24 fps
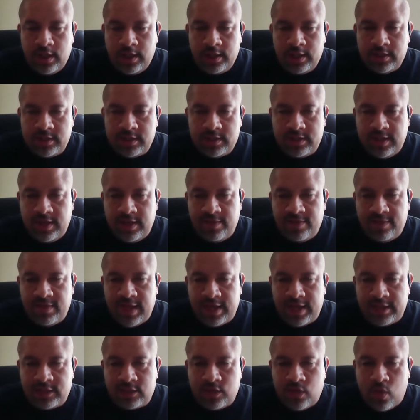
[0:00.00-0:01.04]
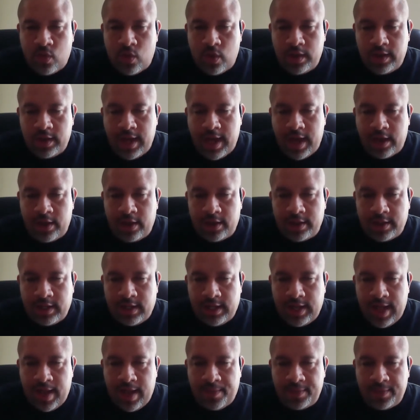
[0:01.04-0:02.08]
to see if that's torn down or
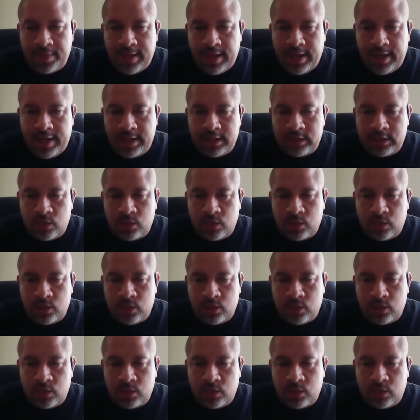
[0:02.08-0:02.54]
dilapidated as